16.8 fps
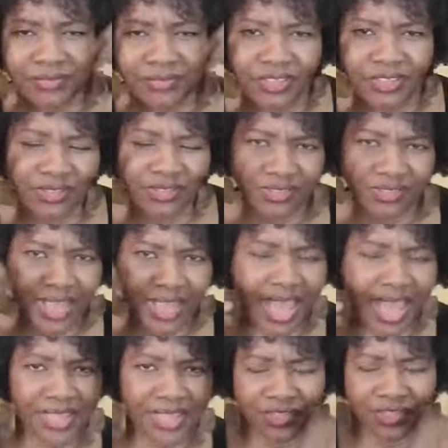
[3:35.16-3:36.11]
to the
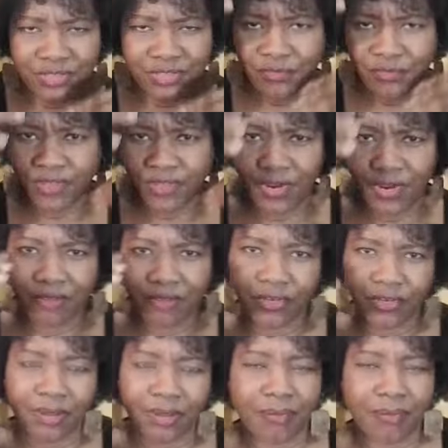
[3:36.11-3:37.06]
side, just very,
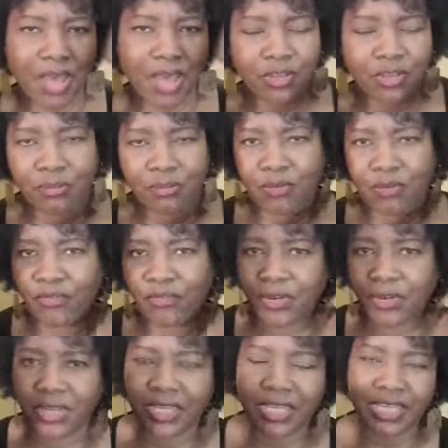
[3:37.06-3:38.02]
very malleable,
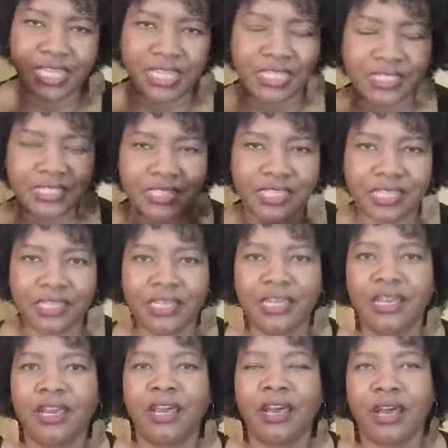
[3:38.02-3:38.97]
very easy,
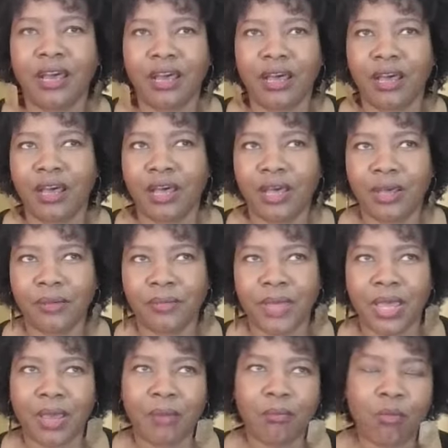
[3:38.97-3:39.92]

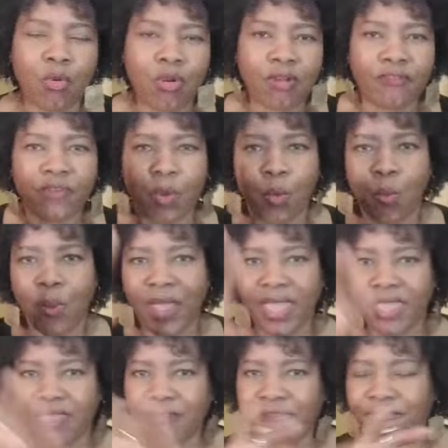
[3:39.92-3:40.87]
more of a
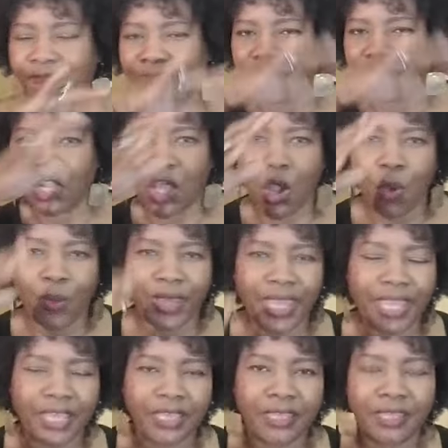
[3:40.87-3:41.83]
wave
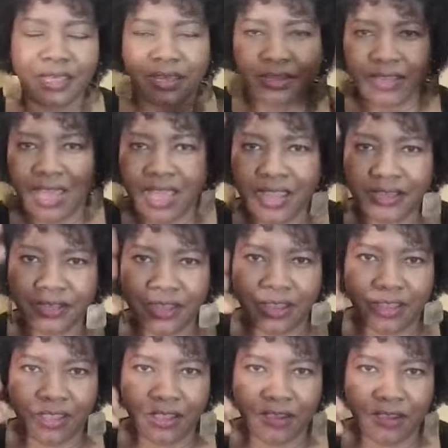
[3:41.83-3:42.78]
flowing kind
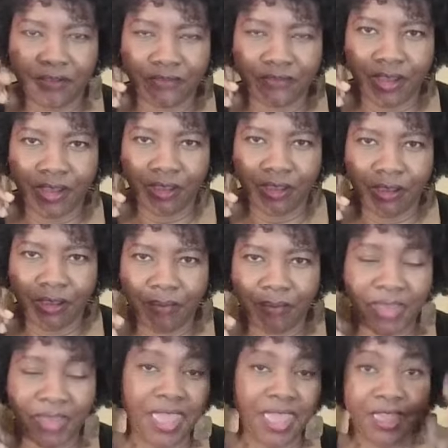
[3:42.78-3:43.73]
of
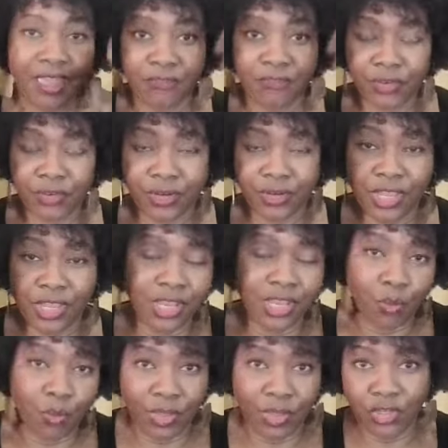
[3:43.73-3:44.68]
behavior
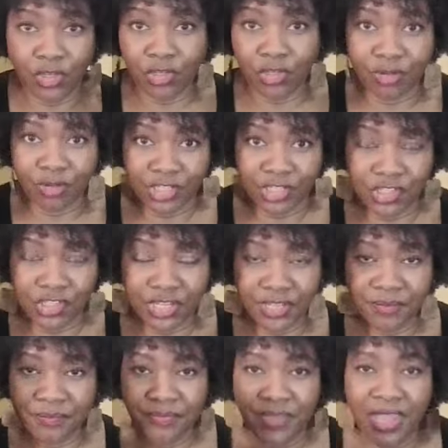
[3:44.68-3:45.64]
when you're
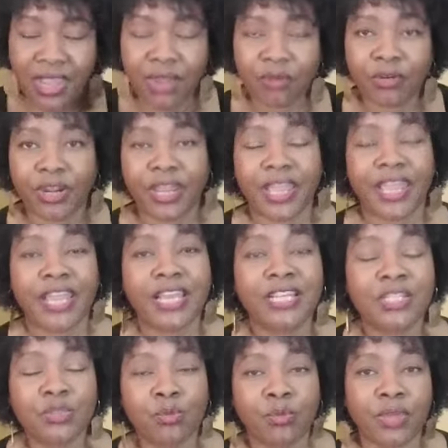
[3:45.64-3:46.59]
crushing.
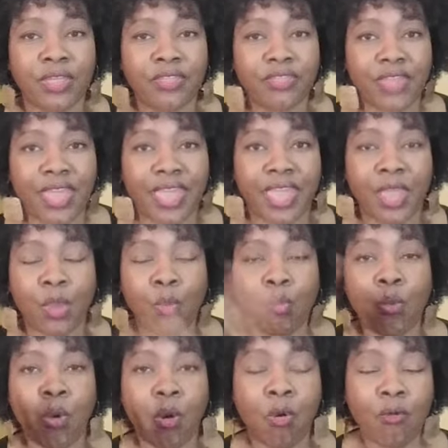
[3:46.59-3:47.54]
Whereas with a
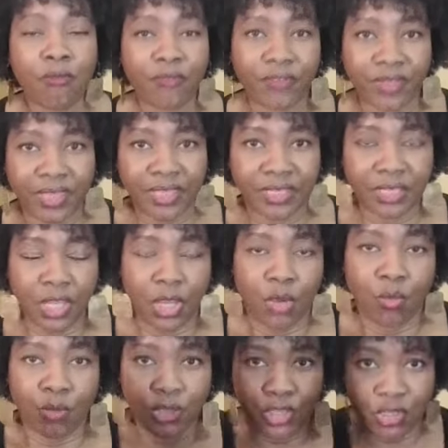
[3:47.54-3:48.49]
woven,
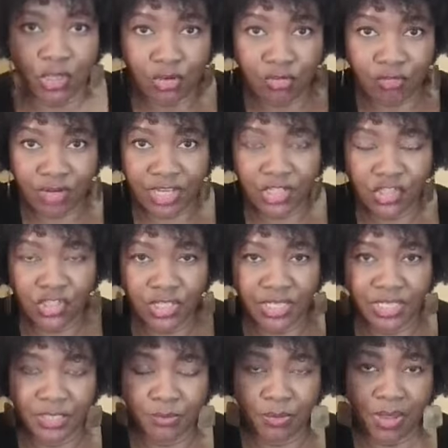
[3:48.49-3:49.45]
when you crush
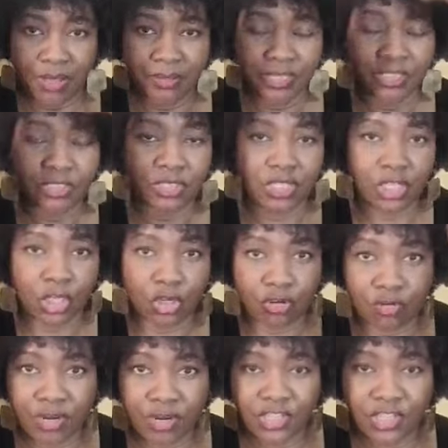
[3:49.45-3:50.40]
it, it's gonna
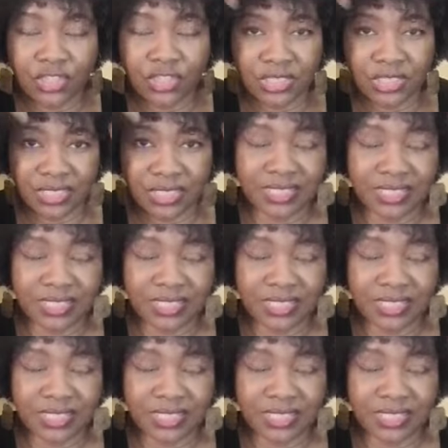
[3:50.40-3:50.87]
crush and it's